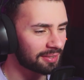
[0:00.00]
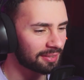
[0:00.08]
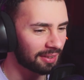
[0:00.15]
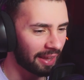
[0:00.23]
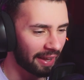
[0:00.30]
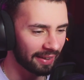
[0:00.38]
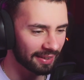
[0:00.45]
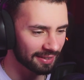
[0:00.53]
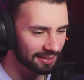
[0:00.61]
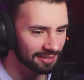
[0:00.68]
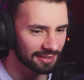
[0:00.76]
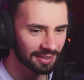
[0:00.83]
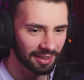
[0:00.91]
Like,
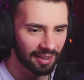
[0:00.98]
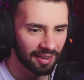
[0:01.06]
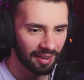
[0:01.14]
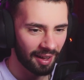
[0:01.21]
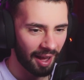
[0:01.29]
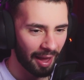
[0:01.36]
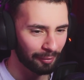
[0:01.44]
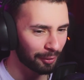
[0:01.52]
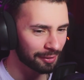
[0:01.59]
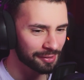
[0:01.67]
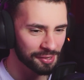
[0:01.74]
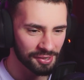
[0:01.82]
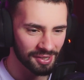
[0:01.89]
I
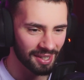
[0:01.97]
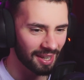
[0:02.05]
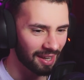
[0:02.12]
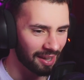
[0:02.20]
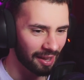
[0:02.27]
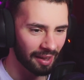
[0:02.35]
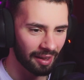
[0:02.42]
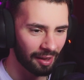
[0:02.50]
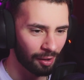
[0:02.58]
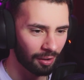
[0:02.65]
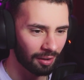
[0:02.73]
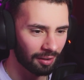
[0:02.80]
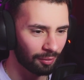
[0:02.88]
want to see
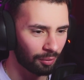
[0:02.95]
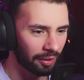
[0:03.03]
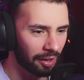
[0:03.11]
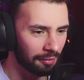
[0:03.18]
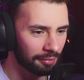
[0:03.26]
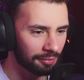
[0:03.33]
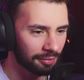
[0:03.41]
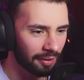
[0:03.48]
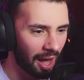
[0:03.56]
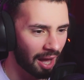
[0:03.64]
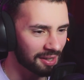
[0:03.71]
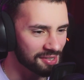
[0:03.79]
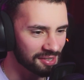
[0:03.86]
if
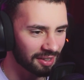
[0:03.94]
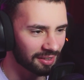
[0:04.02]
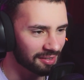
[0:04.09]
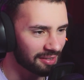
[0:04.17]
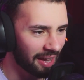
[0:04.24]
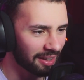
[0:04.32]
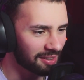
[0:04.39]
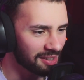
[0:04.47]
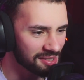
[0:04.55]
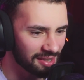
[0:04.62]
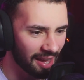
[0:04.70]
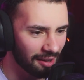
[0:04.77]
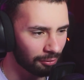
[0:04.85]
Aki's gonna take this
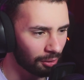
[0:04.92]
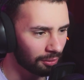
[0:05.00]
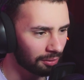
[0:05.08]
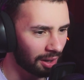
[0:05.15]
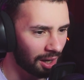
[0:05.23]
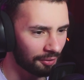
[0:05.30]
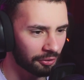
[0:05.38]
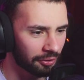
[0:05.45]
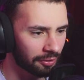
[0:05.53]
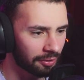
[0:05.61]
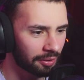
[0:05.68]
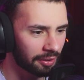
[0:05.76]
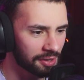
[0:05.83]
devil
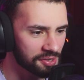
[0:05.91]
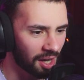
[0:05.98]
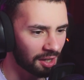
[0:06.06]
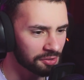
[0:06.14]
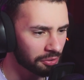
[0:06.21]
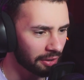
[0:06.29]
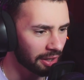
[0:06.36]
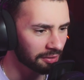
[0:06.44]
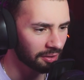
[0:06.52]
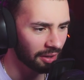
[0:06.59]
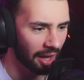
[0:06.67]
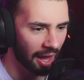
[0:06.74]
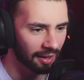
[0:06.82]
under his contract,
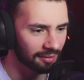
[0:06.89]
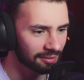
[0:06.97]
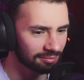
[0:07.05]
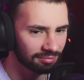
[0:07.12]
and